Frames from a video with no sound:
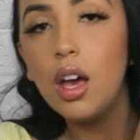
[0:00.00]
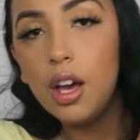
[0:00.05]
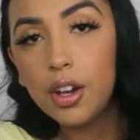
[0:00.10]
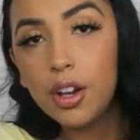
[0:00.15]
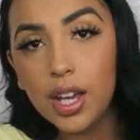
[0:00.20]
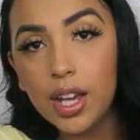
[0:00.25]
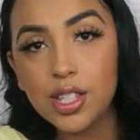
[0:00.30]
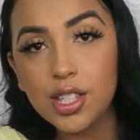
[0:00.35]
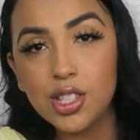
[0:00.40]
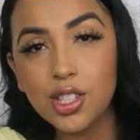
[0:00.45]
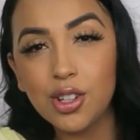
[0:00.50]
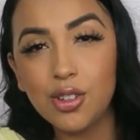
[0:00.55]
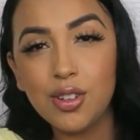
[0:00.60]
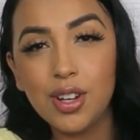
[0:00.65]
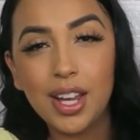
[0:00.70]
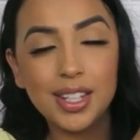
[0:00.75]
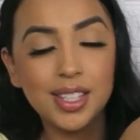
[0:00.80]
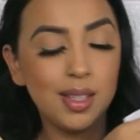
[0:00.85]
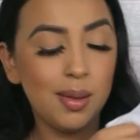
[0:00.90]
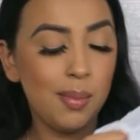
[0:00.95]
Okay, so
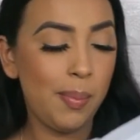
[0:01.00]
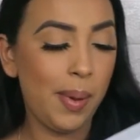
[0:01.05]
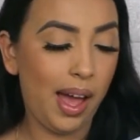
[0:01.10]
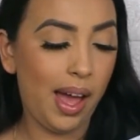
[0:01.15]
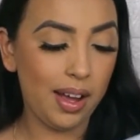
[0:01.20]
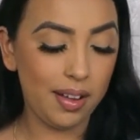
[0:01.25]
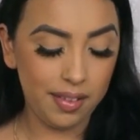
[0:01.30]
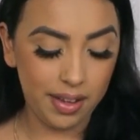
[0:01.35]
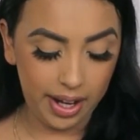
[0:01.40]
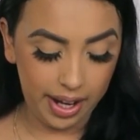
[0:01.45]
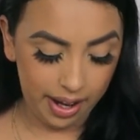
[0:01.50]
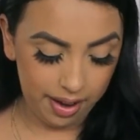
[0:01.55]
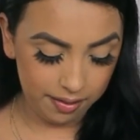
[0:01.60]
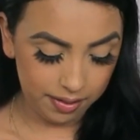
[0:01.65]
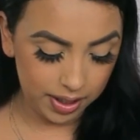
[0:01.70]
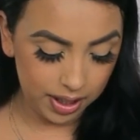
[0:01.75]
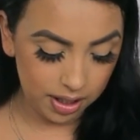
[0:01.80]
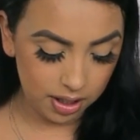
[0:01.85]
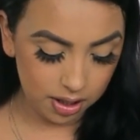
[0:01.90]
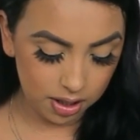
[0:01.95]
next bag that I
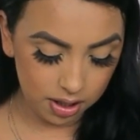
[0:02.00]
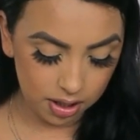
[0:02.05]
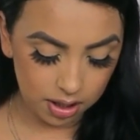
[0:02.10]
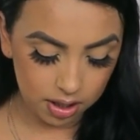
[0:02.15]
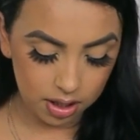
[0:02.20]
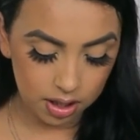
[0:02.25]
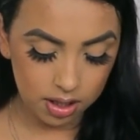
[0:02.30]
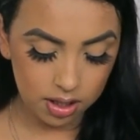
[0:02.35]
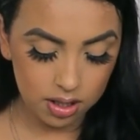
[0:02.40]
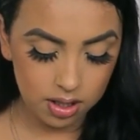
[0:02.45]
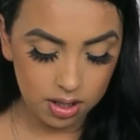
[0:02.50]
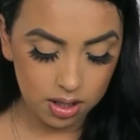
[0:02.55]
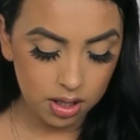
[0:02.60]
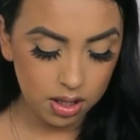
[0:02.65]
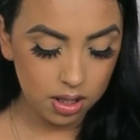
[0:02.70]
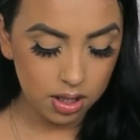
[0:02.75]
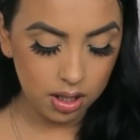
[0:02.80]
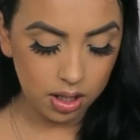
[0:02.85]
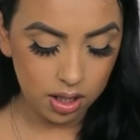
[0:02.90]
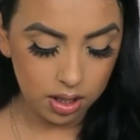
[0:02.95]
have here,
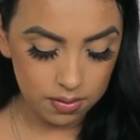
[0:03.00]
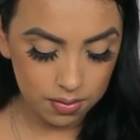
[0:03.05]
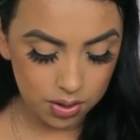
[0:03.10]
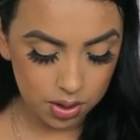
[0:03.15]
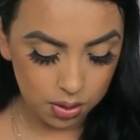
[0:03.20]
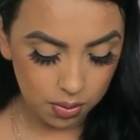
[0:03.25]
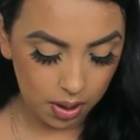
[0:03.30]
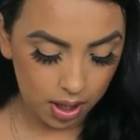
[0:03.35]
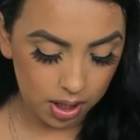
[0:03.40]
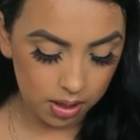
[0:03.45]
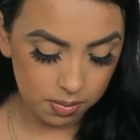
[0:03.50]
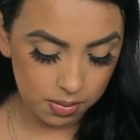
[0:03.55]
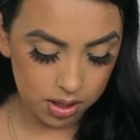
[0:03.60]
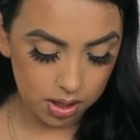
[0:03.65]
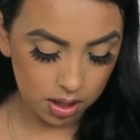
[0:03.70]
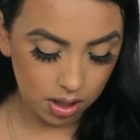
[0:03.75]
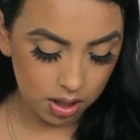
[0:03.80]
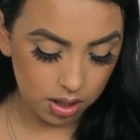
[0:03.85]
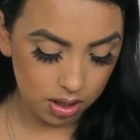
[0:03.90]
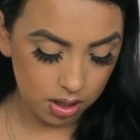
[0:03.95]
I have two items
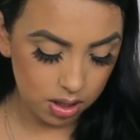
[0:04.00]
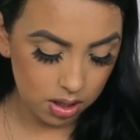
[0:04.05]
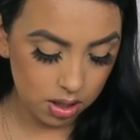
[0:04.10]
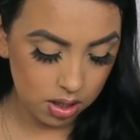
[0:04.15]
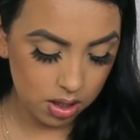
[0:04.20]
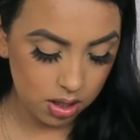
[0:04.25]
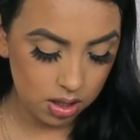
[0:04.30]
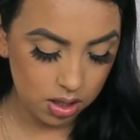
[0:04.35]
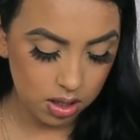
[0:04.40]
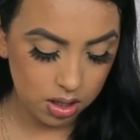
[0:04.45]
in here.